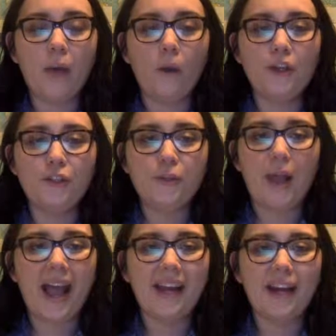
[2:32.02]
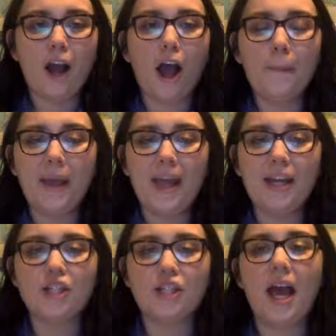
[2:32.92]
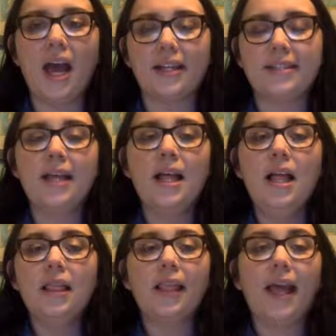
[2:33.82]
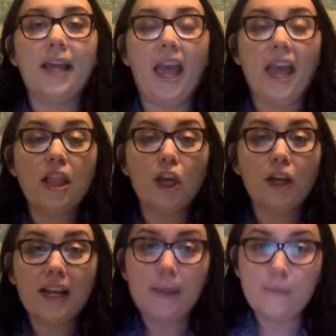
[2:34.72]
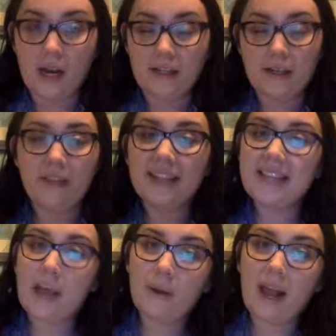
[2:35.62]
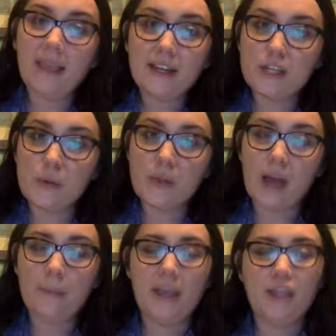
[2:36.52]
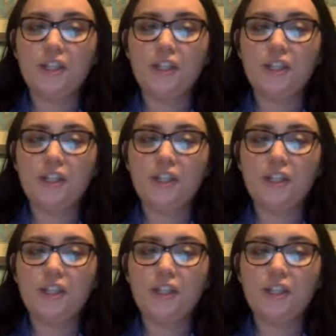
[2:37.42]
want to add an on-page text, like a learning objective, that's what I like to do with on-page